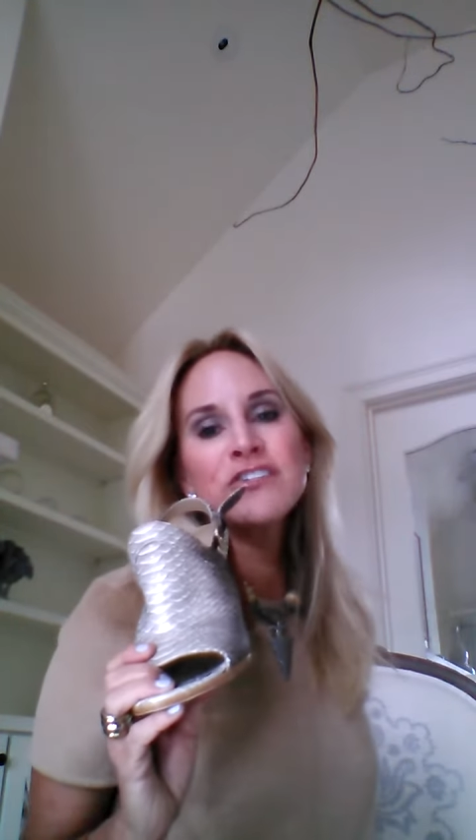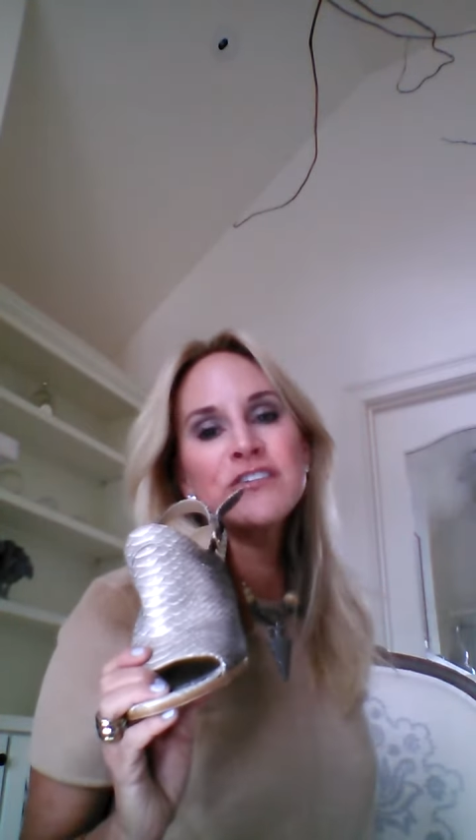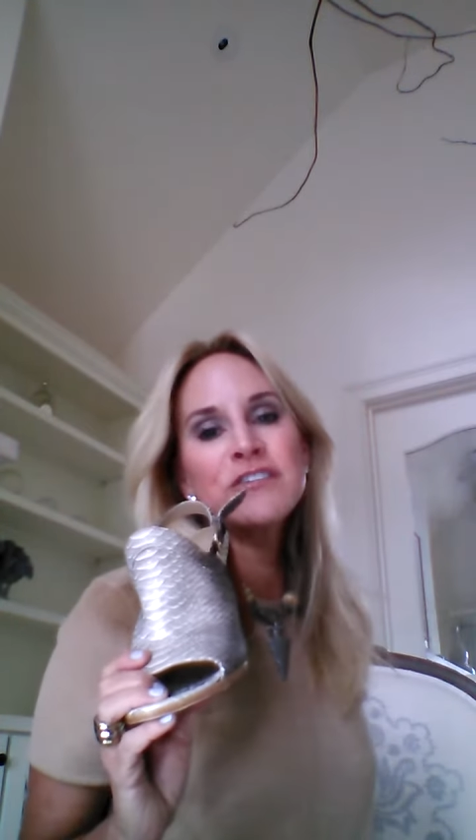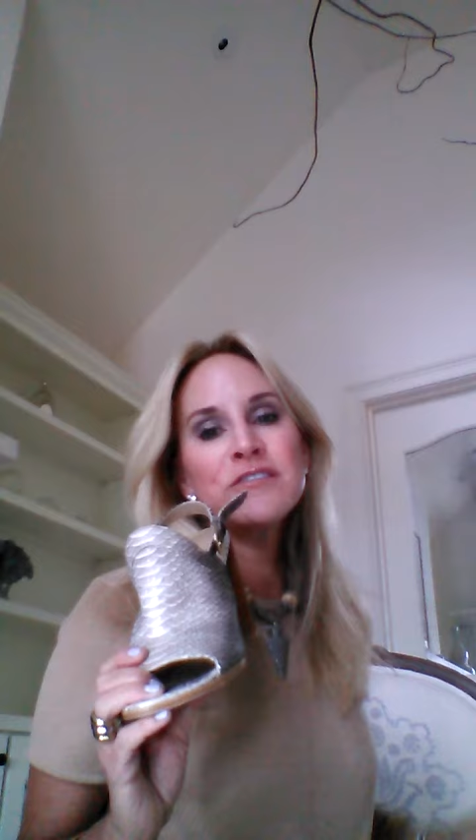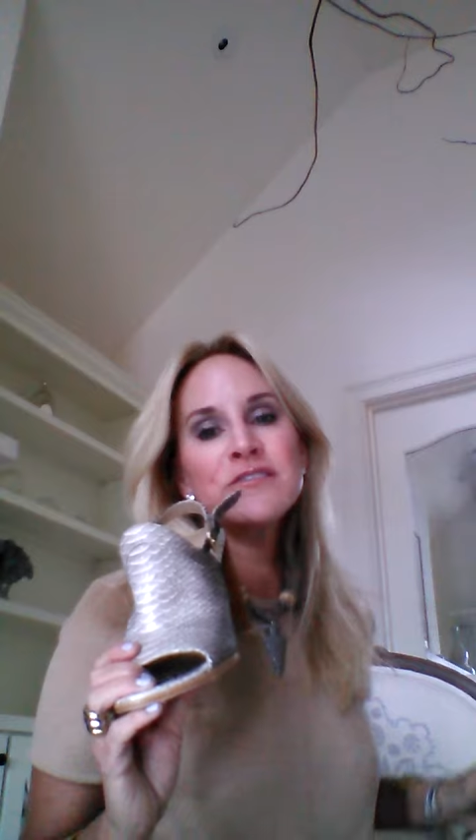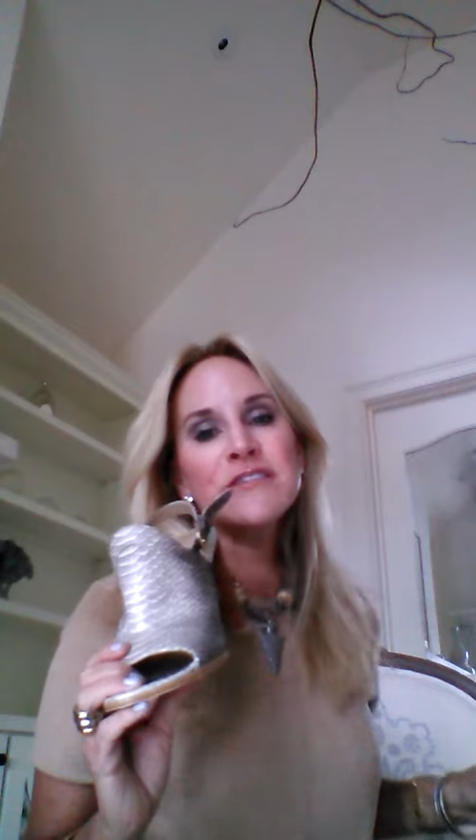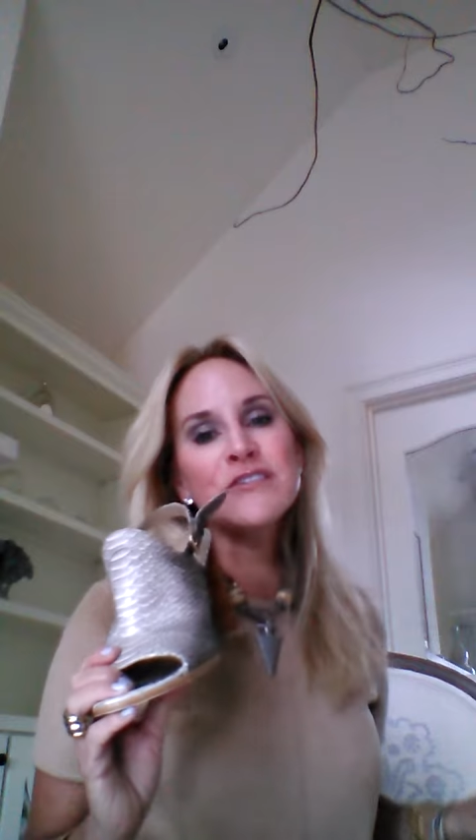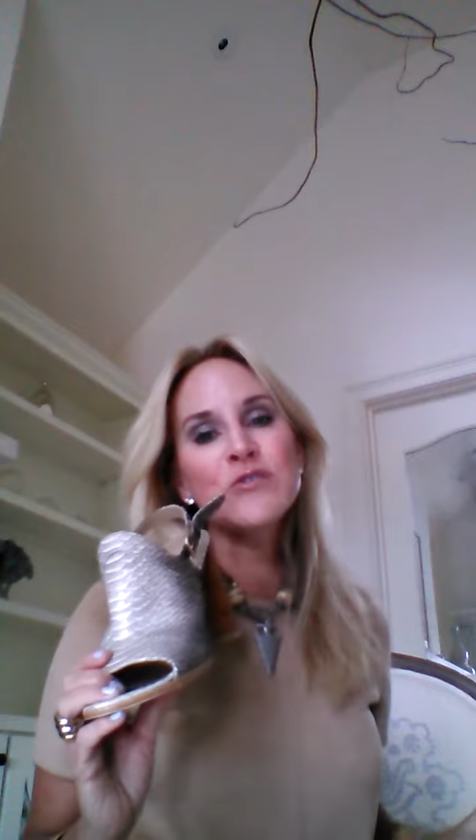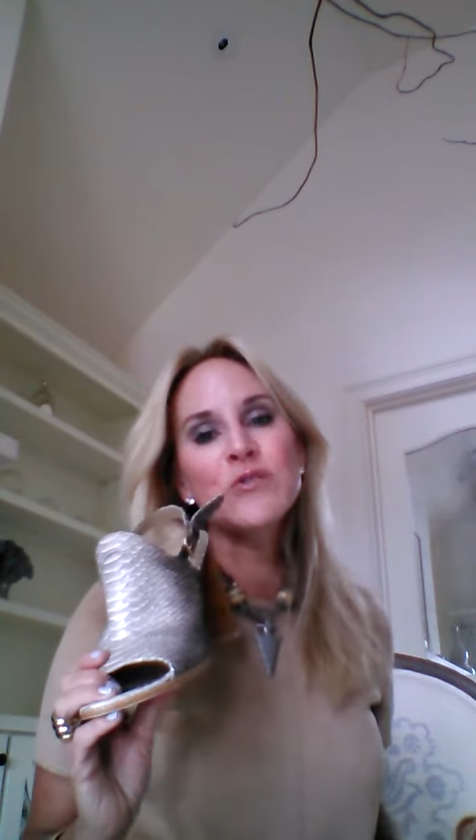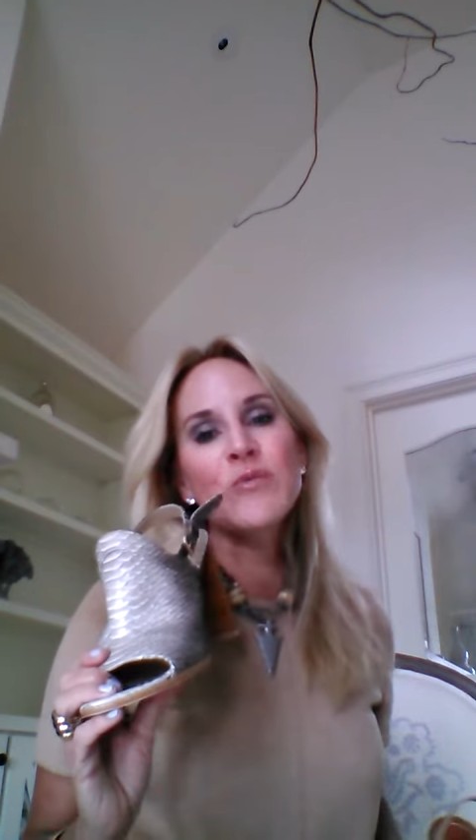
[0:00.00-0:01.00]
shoes, the
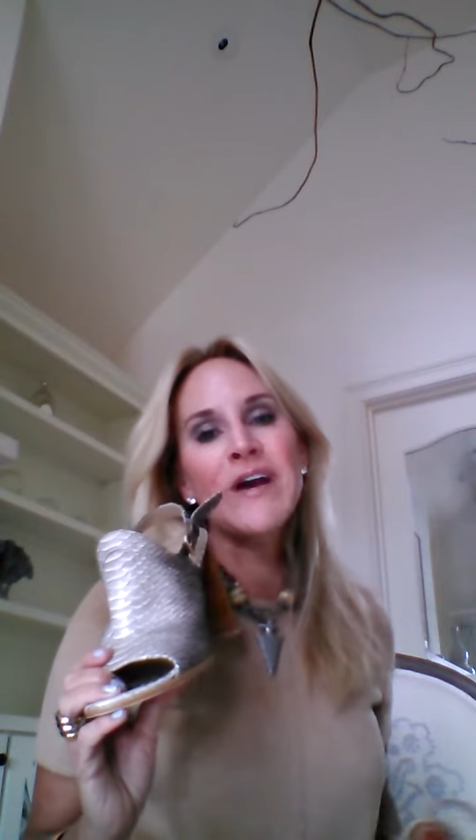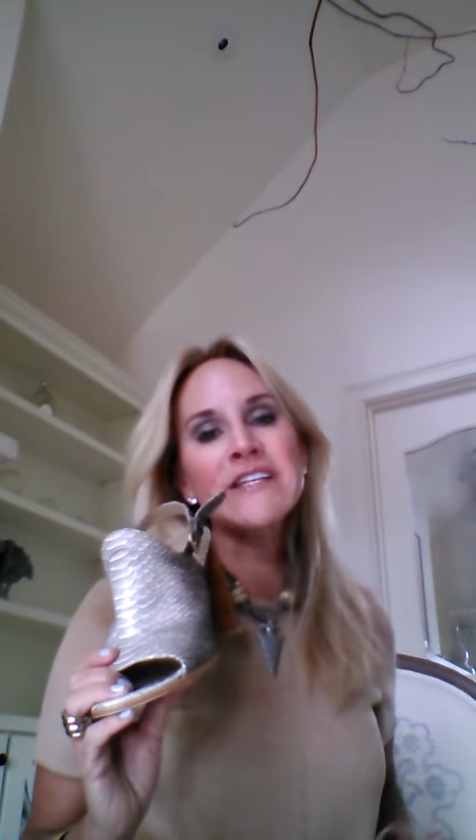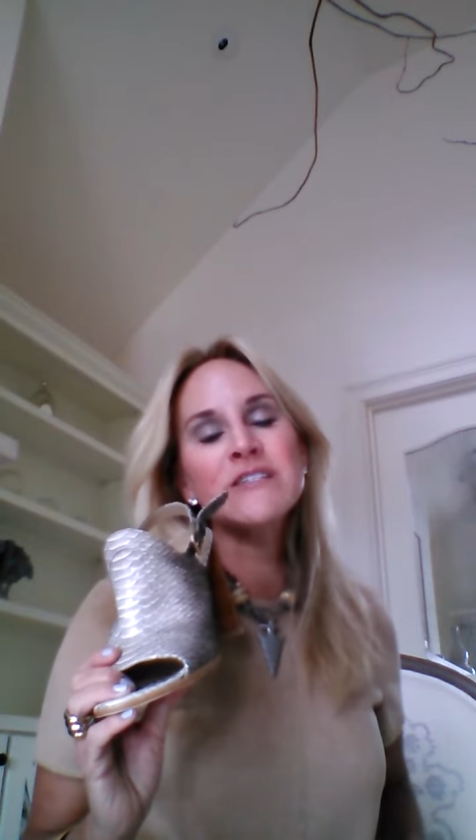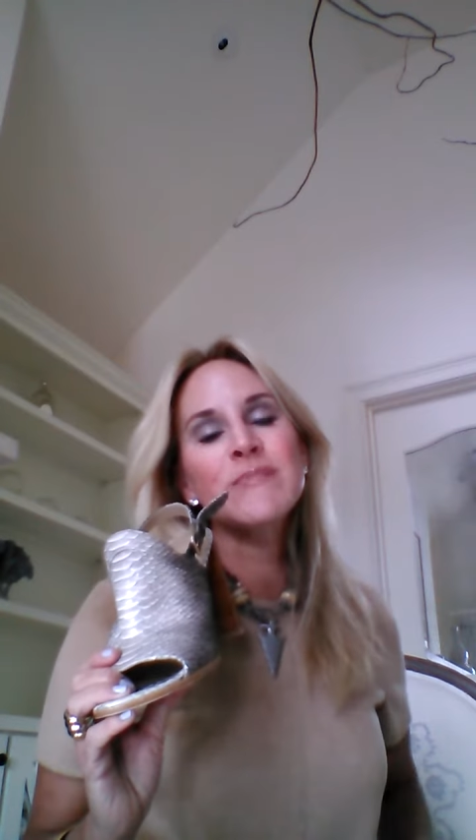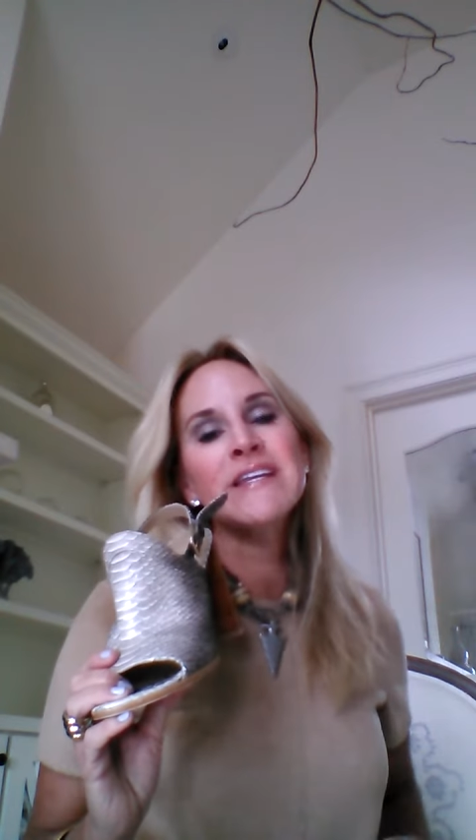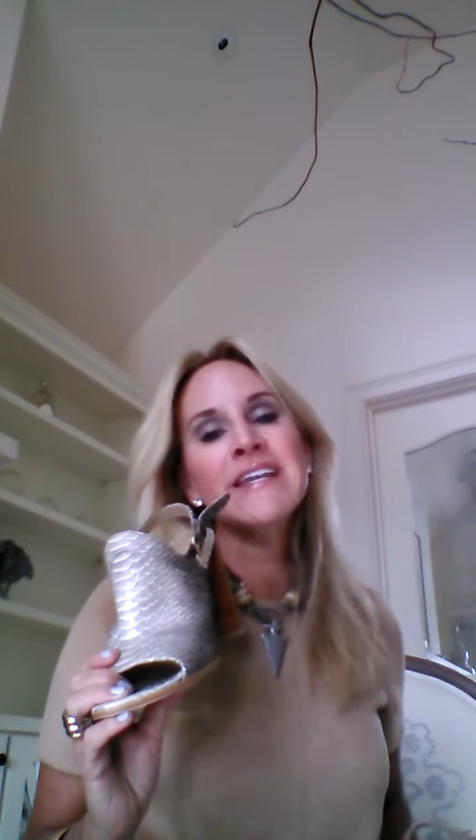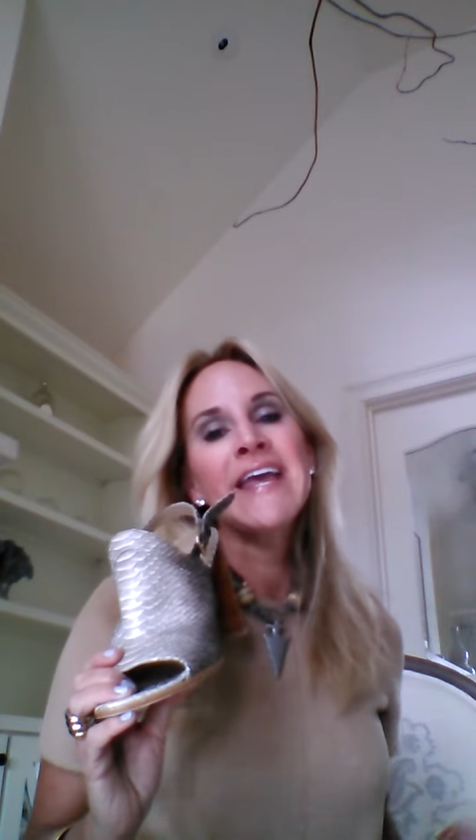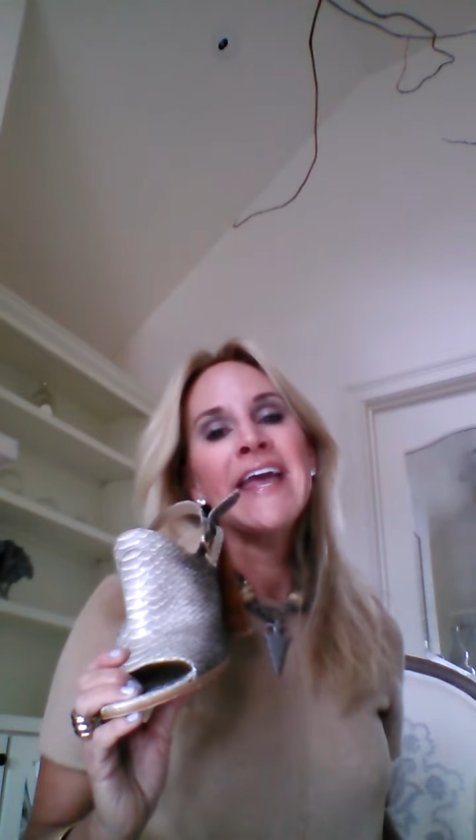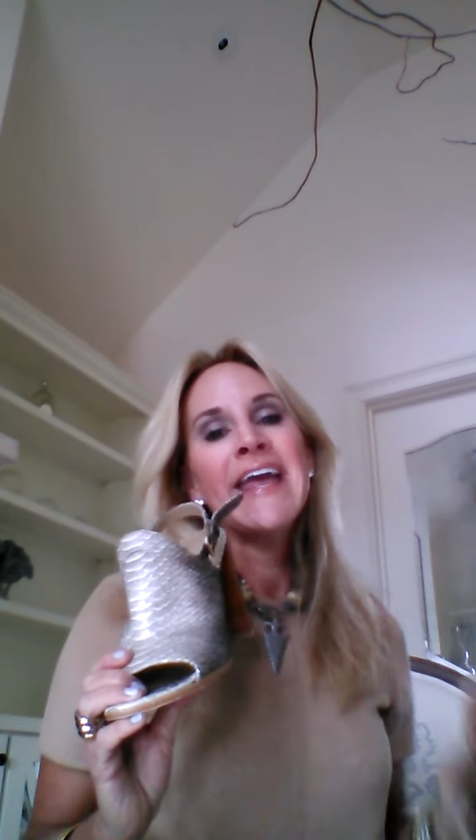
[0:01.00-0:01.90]
Stuart Weitzman